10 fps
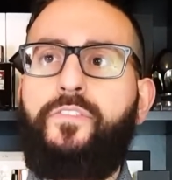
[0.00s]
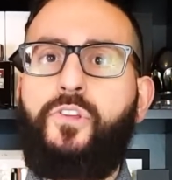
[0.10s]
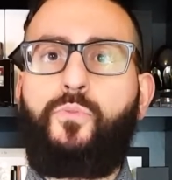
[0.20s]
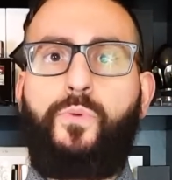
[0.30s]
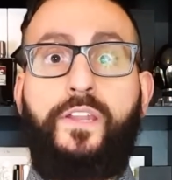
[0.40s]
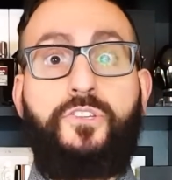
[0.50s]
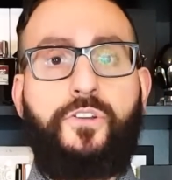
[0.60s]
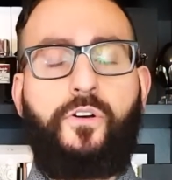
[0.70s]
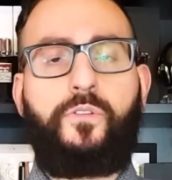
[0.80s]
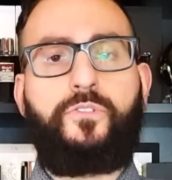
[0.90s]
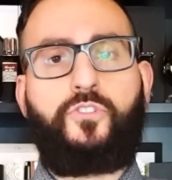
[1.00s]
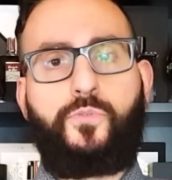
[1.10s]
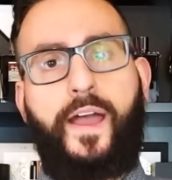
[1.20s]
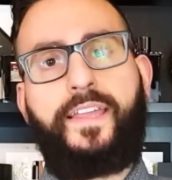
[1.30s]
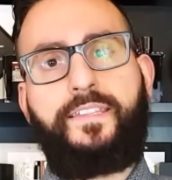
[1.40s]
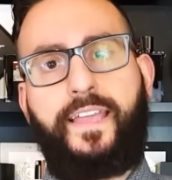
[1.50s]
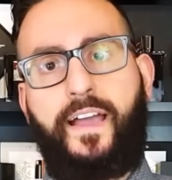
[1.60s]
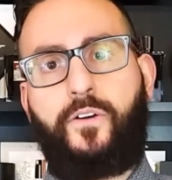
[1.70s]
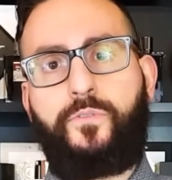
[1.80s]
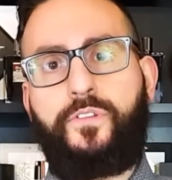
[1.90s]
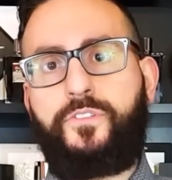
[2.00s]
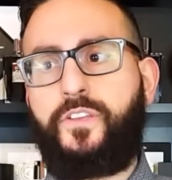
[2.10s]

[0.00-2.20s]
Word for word: the original dried down